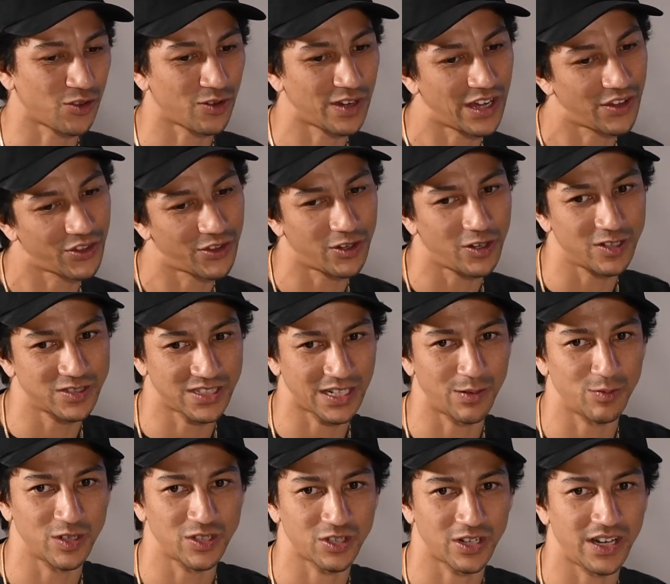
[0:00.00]
Throughout the whole time
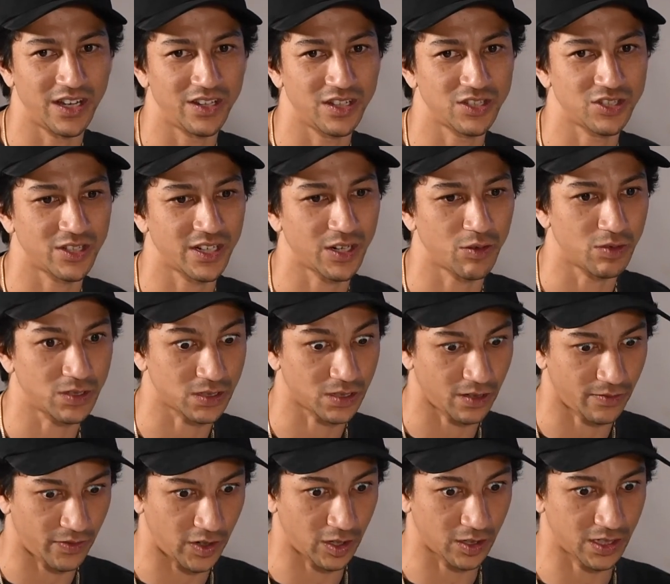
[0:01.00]
we're trying the trick, we're so
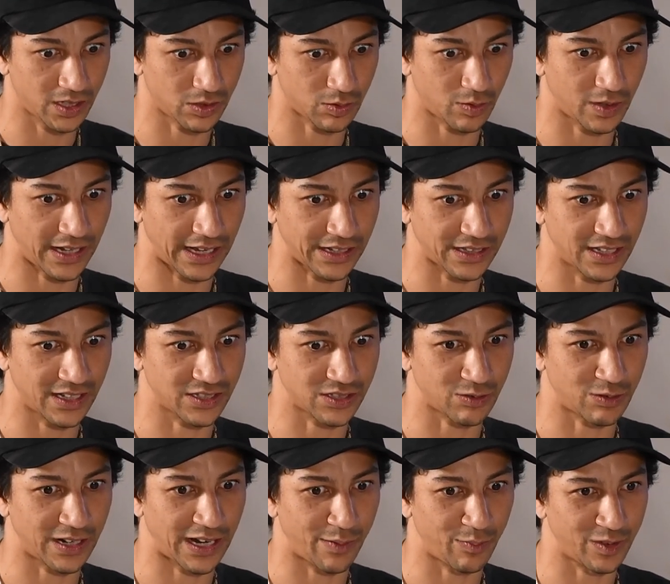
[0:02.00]
focused, we're like this,
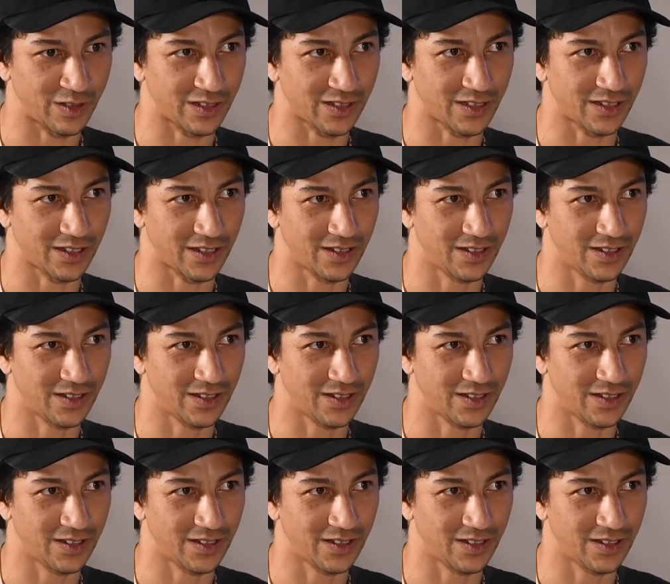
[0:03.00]
we're not blinking.